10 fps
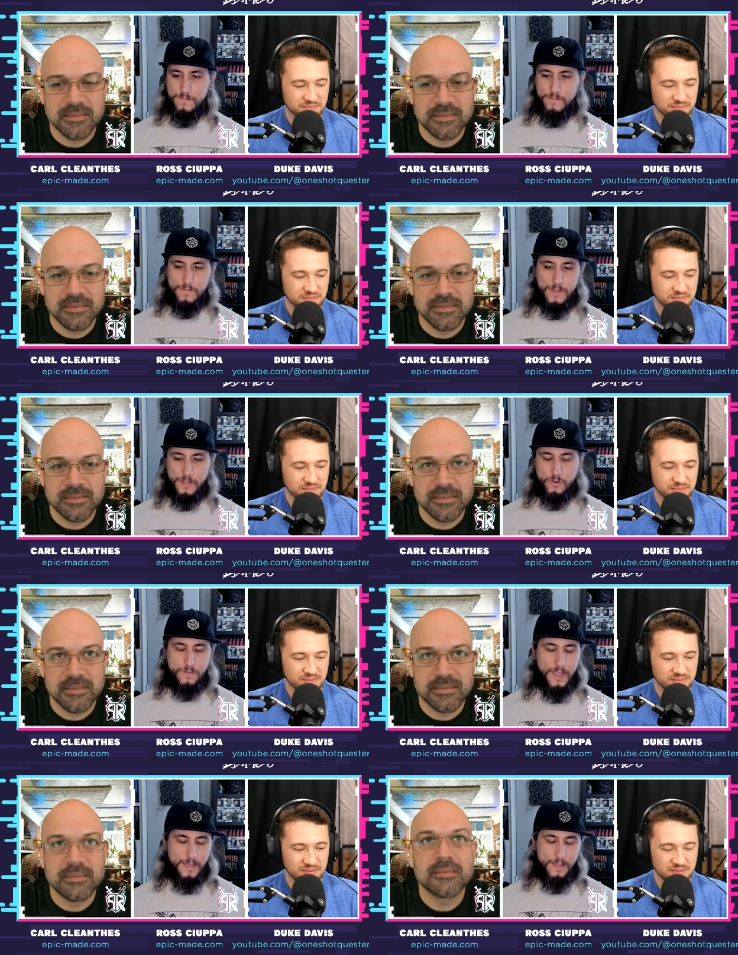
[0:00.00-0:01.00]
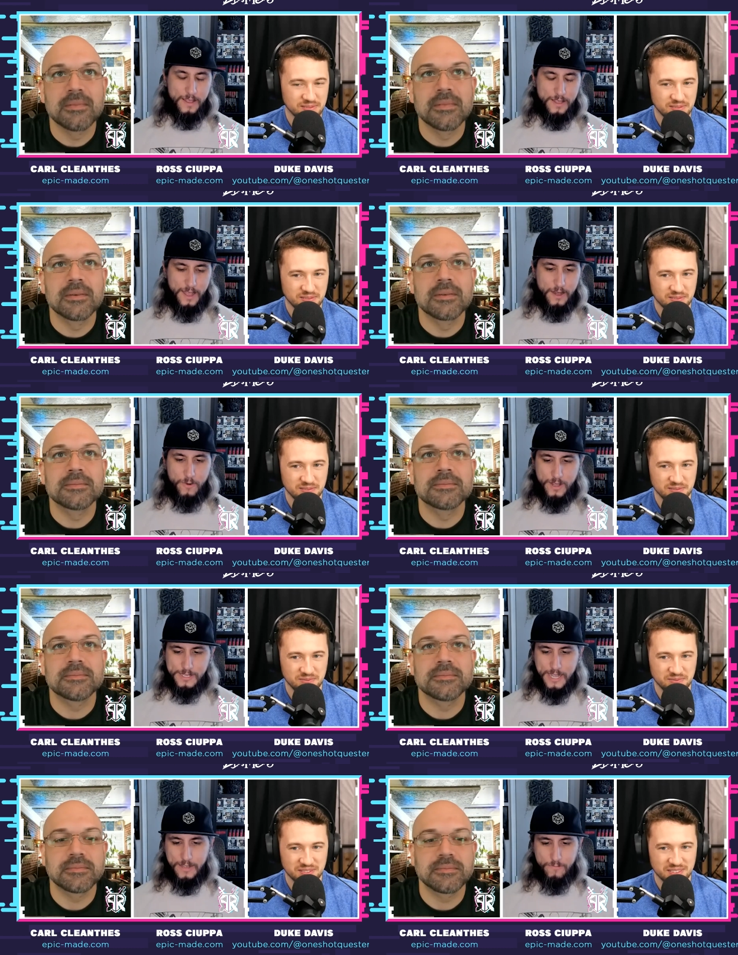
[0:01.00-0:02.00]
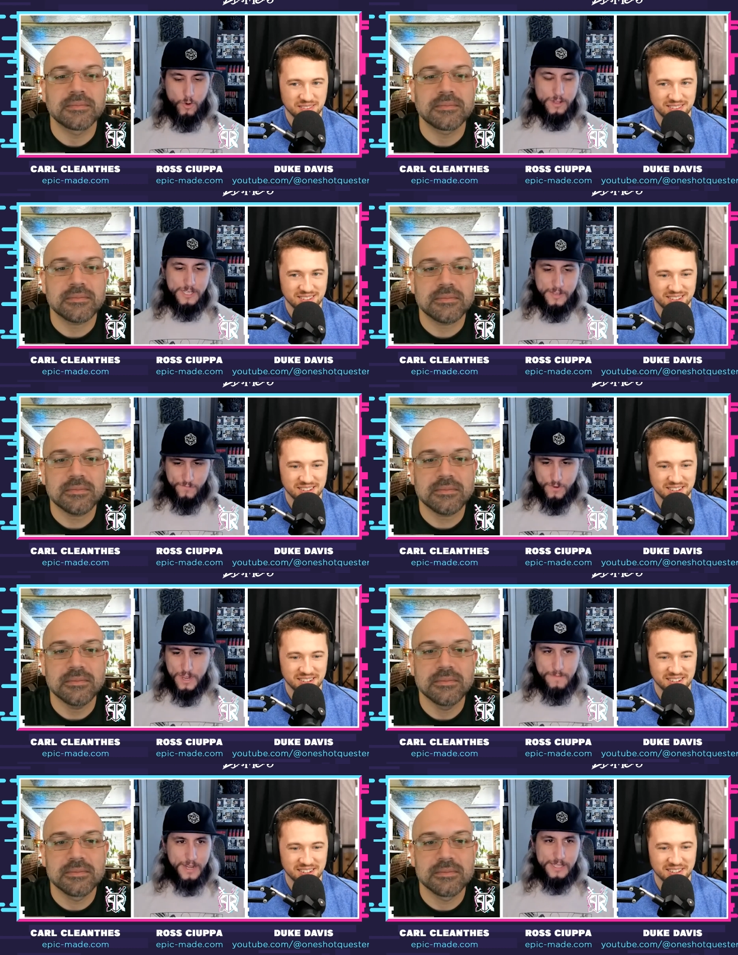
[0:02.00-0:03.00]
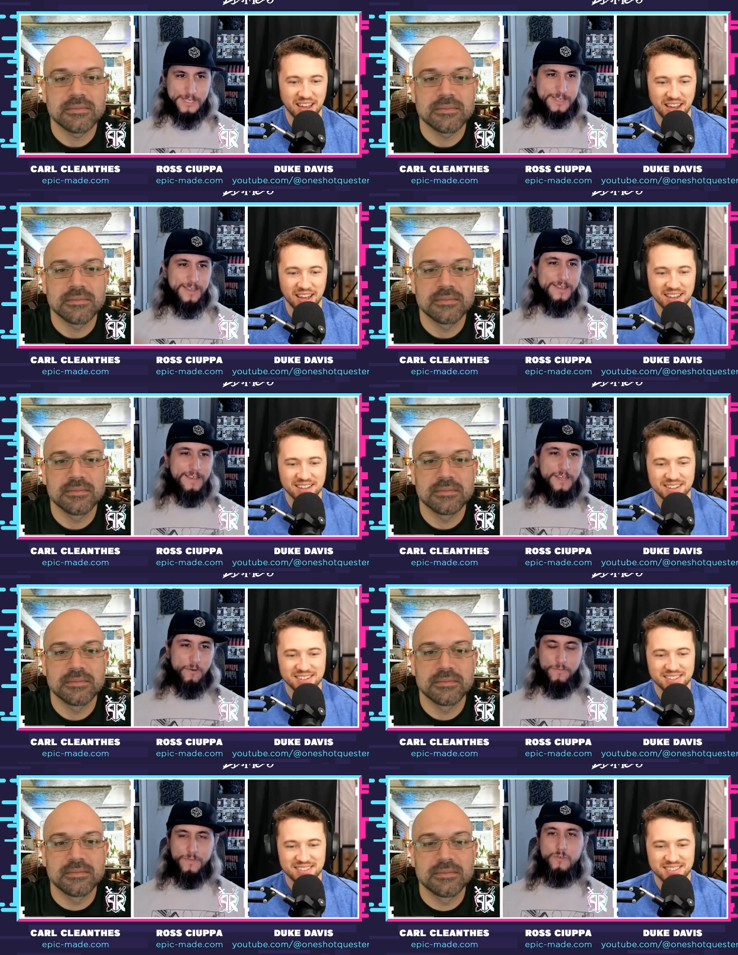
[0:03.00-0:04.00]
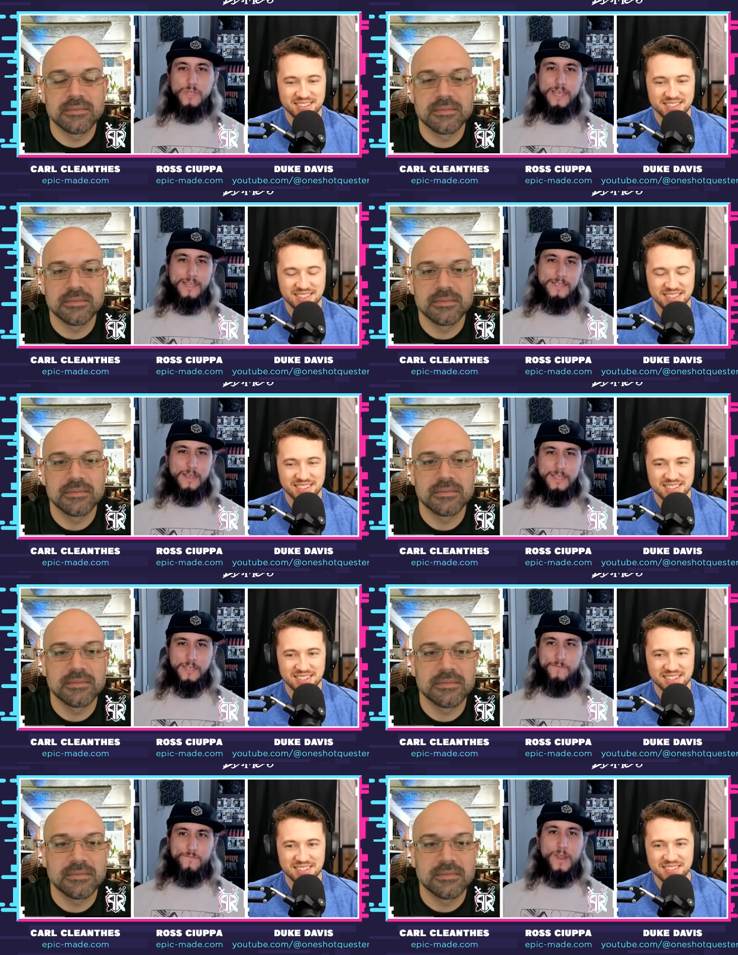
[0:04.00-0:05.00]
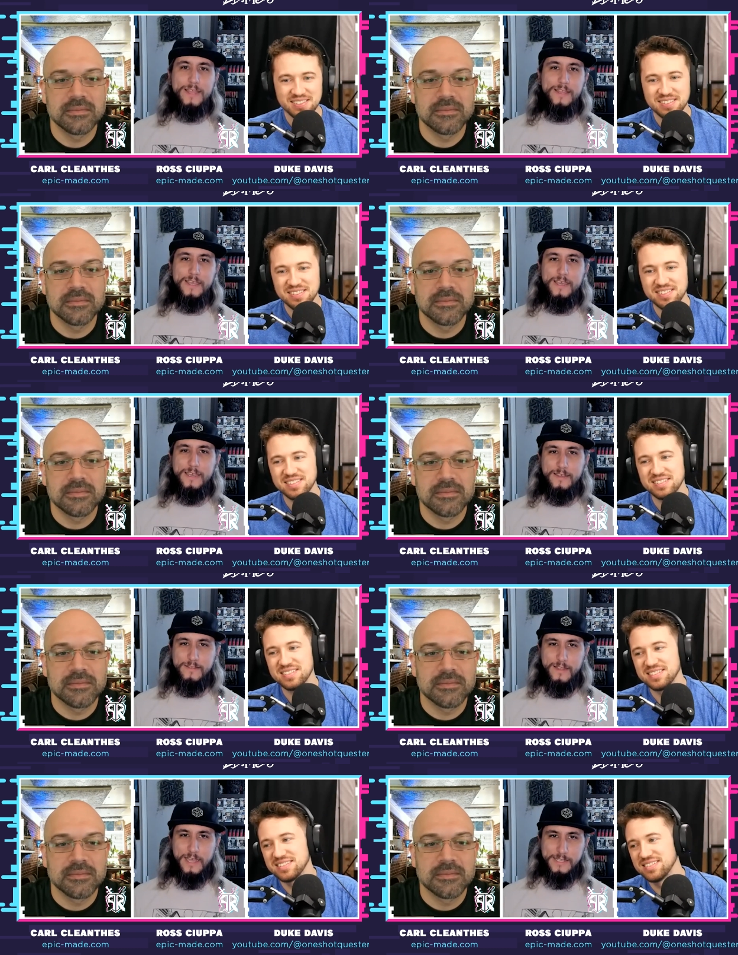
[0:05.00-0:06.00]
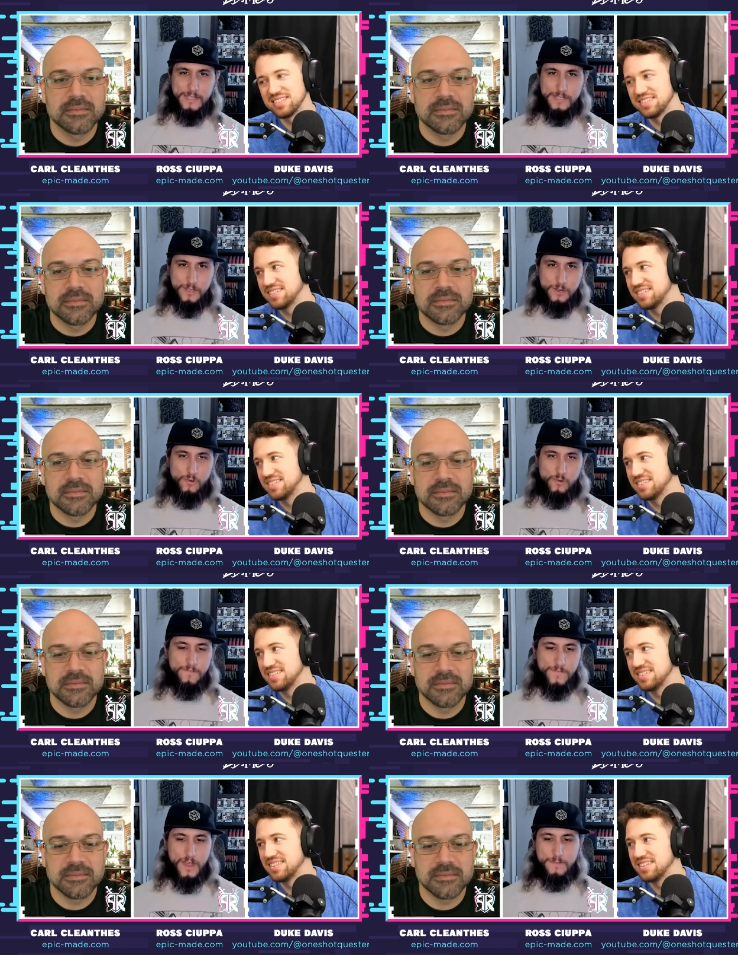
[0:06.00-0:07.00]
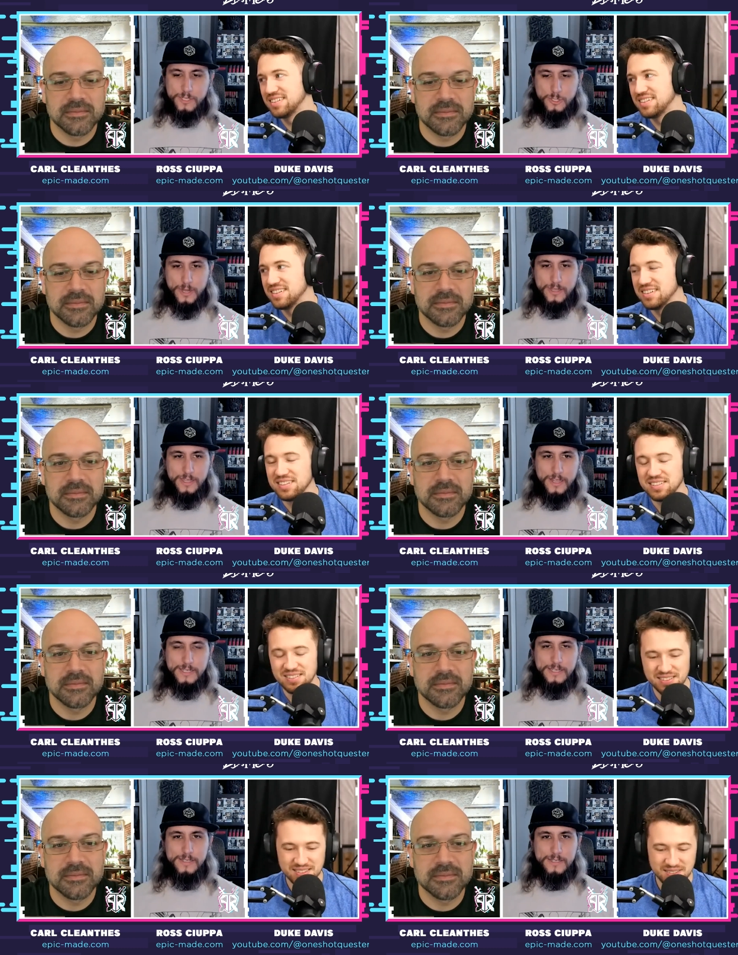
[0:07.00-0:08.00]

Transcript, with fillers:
Speaker 1: uh, I don't want to say royalty free, but it's yeah, you know, you it's a it's a friendly license, a Creative Commons friendly license